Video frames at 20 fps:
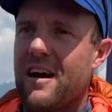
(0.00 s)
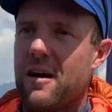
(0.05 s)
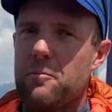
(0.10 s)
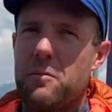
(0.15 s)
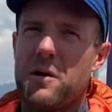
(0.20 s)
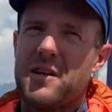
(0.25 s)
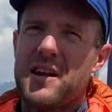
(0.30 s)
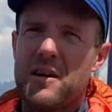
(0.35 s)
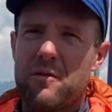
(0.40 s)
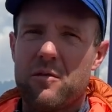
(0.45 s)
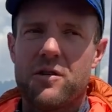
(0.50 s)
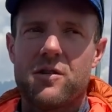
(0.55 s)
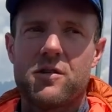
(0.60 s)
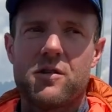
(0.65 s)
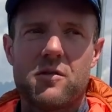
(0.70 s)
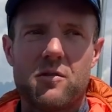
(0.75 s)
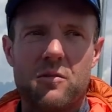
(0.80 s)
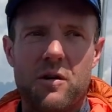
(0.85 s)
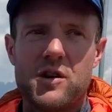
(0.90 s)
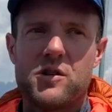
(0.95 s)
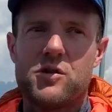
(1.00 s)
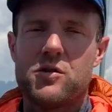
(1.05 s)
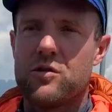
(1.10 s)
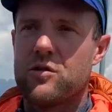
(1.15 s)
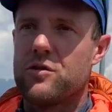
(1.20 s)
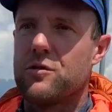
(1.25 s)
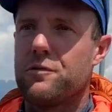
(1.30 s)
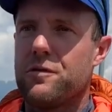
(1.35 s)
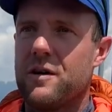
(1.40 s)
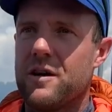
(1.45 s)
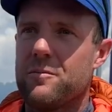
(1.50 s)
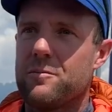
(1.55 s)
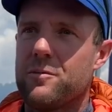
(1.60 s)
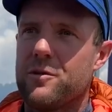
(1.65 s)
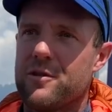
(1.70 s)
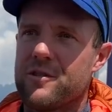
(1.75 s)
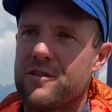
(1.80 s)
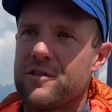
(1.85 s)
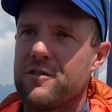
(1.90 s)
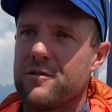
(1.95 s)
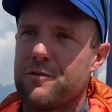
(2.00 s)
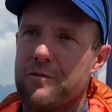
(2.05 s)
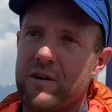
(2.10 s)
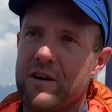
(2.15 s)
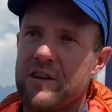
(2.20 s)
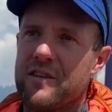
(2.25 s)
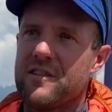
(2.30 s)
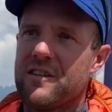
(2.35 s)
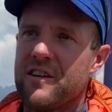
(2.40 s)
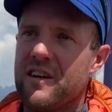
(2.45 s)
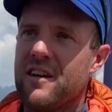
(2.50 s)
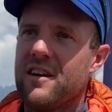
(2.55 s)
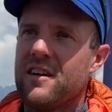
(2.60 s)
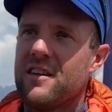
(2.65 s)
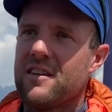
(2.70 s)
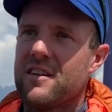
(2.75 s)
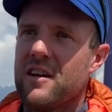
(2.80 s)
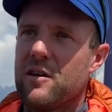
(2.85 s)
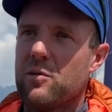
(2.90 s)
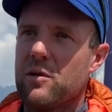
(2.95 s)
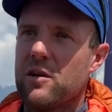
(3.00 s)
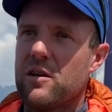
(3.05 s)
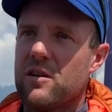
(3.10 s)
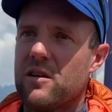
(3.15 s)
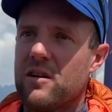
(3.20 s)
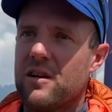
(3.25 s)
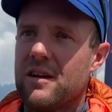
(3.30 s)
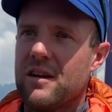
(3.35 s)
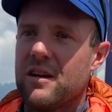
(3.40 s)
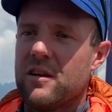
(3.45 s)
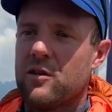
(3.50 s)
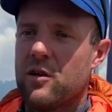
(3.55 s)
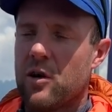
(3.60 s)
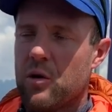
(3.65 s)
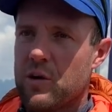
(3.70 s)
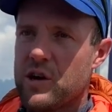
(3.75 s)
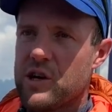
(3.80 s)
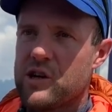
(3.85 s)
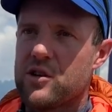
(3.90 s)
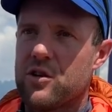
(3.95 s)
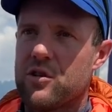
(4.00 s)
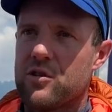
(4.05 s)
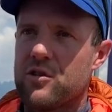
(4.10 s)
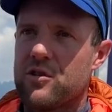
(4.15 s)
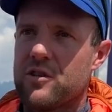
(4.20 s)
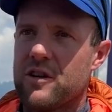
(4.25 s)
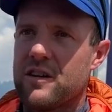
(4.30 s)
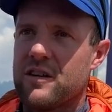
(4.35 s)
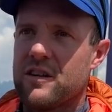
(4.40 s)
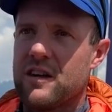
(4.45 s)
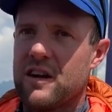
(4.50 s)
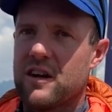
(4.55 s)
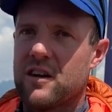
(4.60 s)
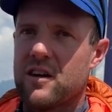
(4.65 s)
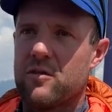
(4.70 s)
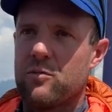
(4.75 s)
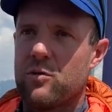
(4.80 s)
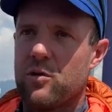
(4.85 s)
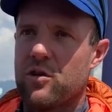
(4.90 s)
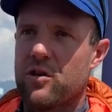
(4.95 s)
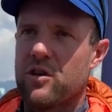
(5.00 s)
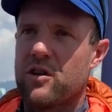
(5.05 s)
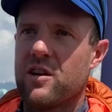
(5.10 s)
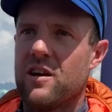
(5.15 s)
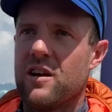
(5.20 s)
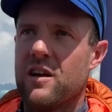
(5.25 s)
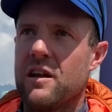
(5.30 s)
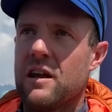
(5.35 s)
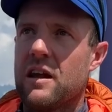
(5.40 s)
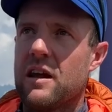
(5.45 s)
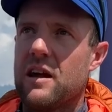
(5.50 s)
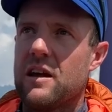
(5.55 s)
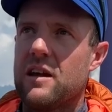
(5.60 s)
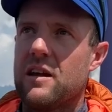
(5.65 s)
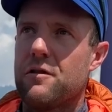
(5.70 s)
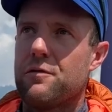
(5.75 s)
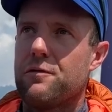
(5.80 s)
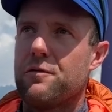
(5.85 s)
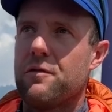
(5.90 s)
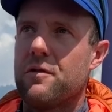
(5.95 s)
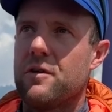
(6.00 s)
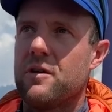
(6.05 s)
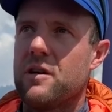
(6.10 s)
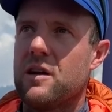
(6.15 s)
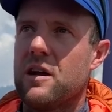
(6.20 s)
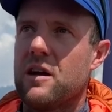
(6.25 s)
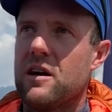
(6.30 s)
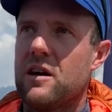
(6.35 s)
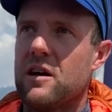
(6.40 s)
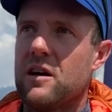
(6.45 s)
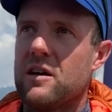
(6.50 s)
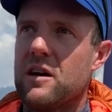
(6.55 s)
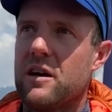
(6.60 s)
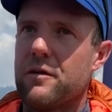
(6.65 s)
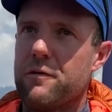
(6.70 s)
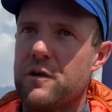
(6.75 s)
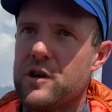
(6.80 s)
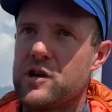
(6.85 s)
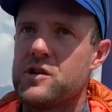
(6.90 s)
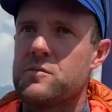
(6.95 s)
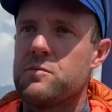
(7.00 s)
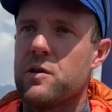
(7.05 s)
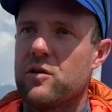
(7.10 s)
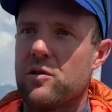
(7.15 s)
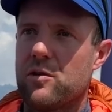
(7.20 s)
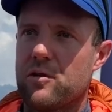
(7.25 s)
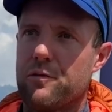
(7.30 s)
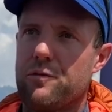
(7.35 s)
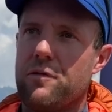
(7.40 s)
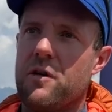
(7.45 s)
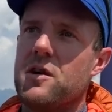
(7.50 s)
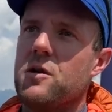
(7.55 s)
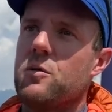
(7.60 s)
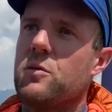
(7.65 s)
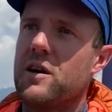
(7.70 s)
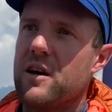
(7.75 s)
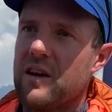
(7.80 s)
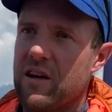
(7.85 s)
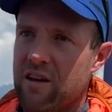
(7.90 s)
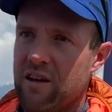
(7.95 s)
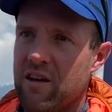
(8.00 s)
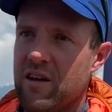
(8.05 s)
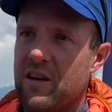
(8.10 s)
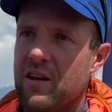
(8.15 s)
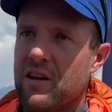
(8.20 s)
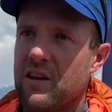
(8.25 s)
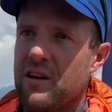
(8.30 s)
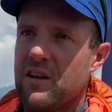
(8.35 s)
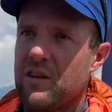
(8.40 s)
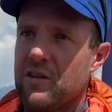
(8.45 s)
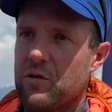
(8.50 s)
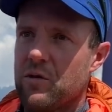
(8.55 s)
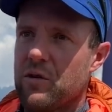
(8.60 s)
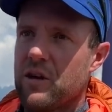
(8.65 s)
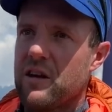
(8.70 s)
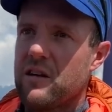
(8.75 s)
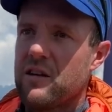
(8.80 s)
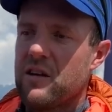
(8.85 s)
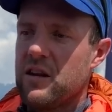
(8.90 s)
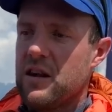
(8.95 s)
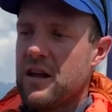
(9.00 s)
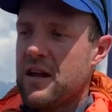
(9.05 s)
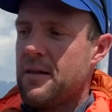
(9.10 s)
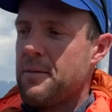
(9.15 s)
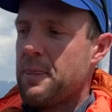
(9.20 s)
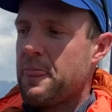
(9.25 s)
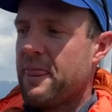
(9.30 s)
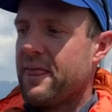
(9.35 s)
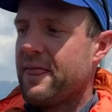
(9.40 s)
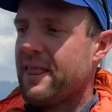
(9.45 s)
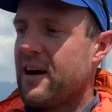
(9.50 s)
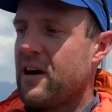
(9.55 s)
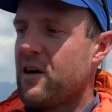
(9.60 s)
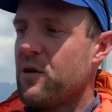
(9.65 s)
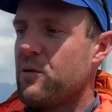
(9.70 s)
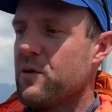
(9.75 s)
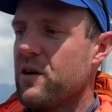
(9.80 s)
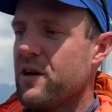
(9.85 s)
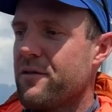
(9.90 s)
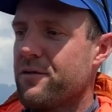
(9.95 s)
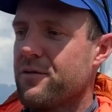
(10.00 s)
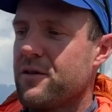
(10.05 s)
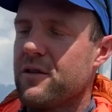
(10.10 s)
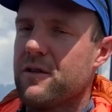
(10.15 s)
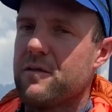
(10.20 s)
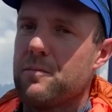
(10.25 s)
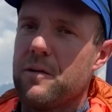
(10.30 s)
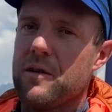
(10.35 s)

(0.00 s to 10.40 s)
but I was quite sure to find person's friends. They will know each other and they can work in an efficient but also funny way together. Now we have the